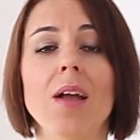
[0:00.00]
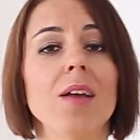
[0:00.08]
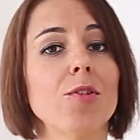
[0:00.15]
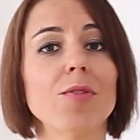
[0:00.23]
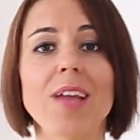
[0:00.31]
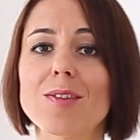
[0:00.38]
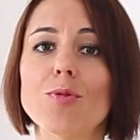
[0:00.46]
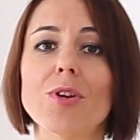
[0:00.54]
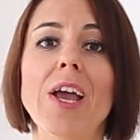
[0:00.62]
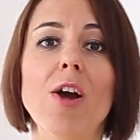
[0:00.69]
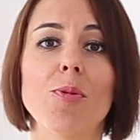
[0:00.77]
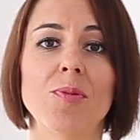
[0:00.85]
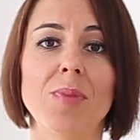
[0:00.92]
So that's what
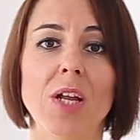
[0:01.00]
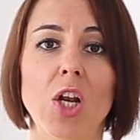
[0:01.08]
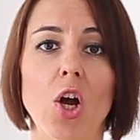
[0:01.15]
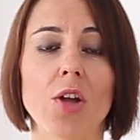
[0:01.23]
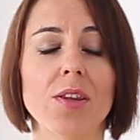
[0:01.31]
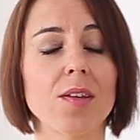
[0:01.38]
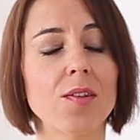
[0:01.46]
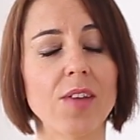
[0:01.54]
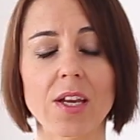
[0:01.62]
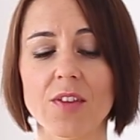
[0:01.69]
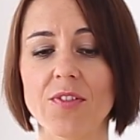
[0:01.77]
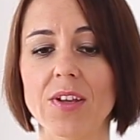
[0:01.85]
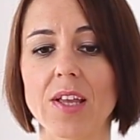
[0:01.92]
helps me a lot. The
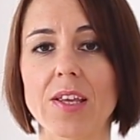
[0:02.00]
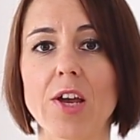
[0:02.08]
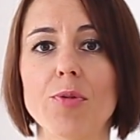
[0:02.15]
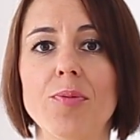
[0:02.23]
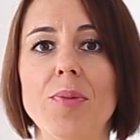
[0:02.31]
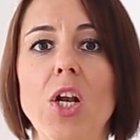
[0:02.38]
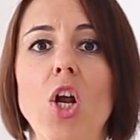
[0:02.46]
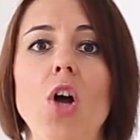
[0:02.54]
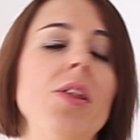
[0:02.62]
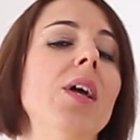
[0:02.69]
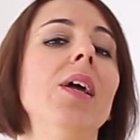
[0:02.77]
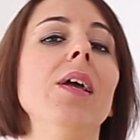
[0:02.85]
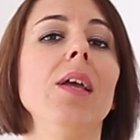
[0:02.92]
second thing that helps me a
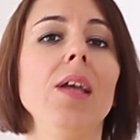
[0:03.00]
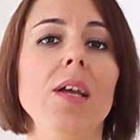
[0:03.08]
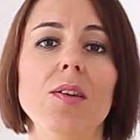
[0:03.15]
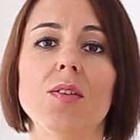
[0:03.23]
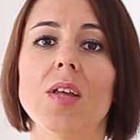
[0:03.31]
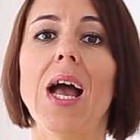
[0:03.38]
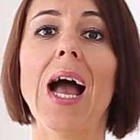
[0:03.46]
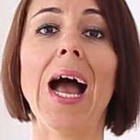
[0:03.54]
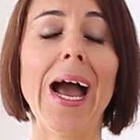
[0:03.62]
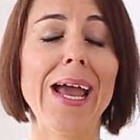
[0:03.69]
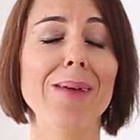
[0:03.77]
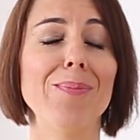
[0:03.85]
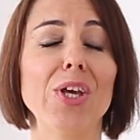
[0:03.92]
lot is
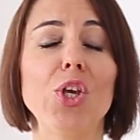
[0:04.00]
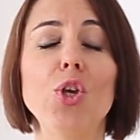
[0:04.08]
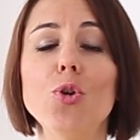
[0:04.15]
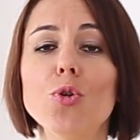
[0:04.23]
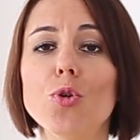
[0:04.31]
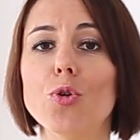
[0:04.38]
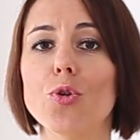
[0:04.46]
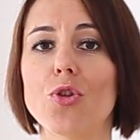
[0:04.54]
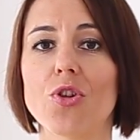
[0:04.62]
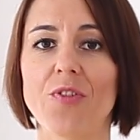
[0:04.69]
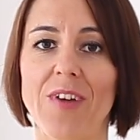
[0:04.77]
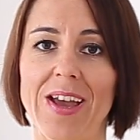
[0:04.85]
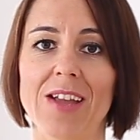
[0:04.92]
I am a
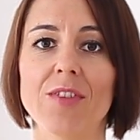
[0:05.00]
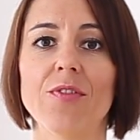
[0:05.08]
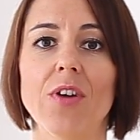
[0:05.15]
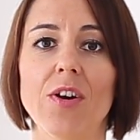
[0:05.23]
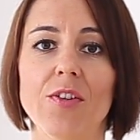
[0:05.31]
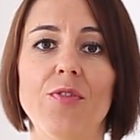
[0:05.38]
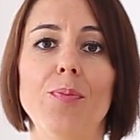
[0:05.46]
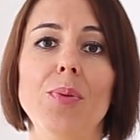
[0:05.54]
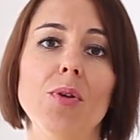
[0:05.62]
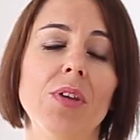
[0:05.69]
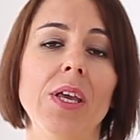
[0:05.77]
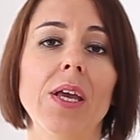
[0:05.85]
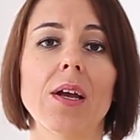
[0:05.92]
huge fan of
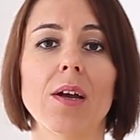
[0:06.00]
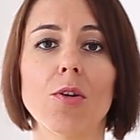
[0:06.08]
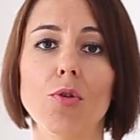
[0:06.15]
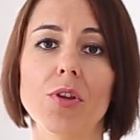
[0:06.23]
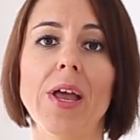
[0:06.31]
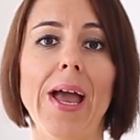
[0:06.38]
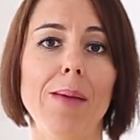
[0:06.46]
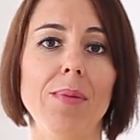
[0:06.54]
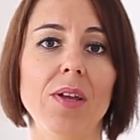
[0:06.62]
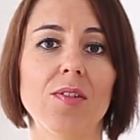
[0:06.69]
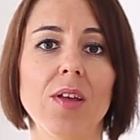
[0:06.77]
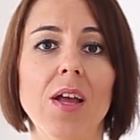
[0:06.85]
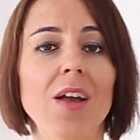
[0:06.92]
building good
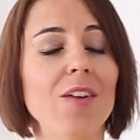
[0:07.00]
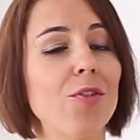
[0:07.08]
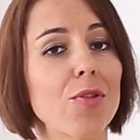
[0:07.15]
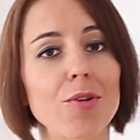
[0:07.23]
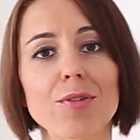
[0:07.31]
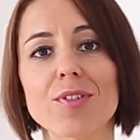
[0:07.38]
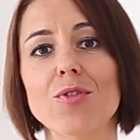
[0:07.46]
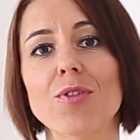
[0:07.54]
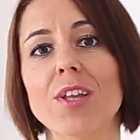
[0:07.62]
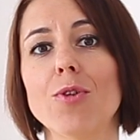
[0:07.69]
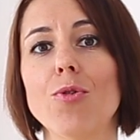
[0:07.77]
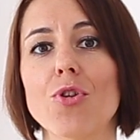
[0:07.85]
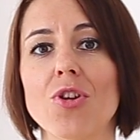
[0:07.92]
habits. For those of you
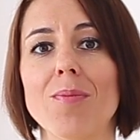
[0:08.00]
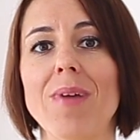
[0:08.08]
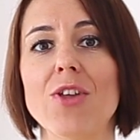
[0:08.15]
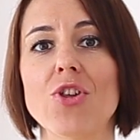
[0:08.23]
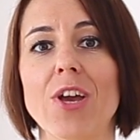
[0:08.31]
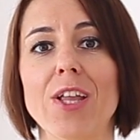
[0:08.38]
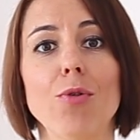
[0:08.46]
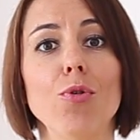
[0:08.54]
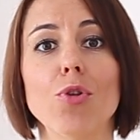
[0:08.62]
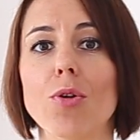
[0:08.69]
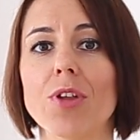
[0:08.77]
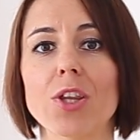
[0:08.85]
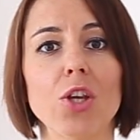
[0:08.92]
that are watching my channel, you
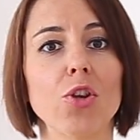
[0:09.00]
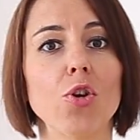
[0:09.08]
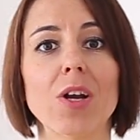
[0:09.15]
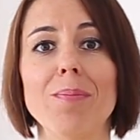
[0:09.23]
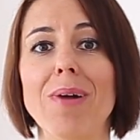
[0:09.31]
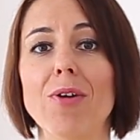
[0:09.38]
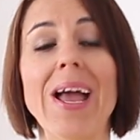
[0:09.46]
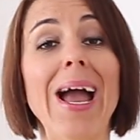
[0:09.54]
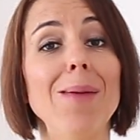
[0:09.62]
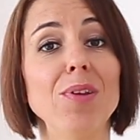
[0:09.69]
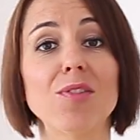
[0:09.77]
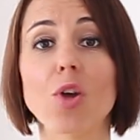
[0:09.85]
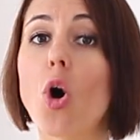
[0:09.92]
know that I talk about
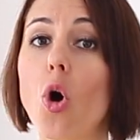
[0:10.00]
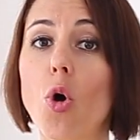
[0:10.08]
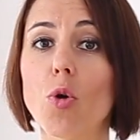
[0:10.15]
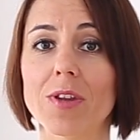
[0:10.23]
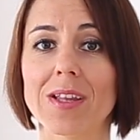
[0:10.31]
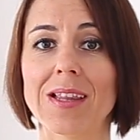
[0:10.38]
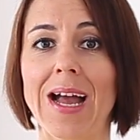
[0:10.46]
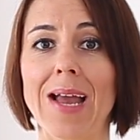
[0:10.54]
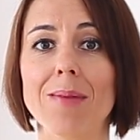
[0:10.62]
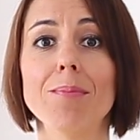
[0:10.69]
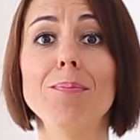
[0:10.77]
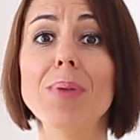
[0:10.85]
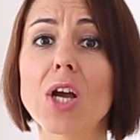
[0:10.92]
habits all the
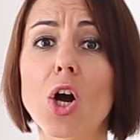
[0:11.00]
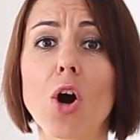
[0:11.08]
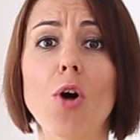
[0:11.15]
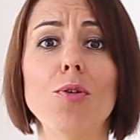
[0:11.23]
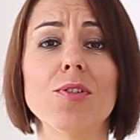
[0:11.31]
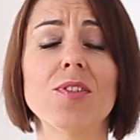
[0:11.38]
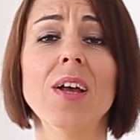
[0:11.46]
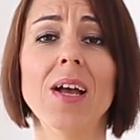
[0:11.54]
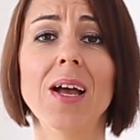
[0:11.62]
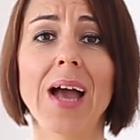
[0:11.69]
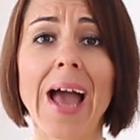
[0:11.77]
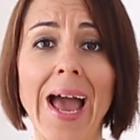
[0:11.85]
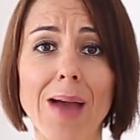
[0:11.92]
time because
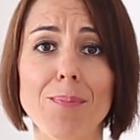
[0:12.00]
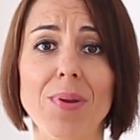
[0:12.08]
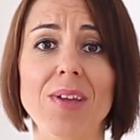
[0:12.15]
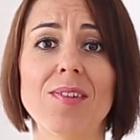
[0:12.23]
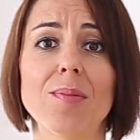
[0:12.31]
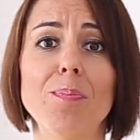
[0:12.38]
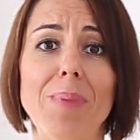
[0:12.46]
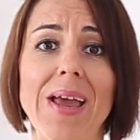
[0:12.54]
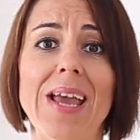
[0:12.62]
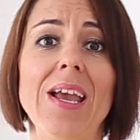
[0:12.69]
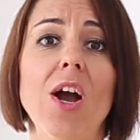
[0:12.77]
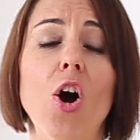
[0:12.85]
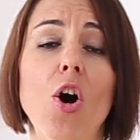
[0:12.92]
habits
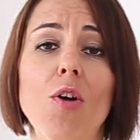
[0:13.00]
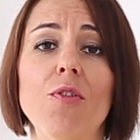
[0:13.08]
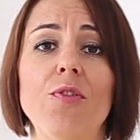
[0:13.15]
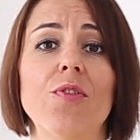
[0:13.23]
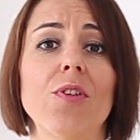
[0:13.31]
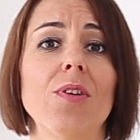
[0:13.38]
pay off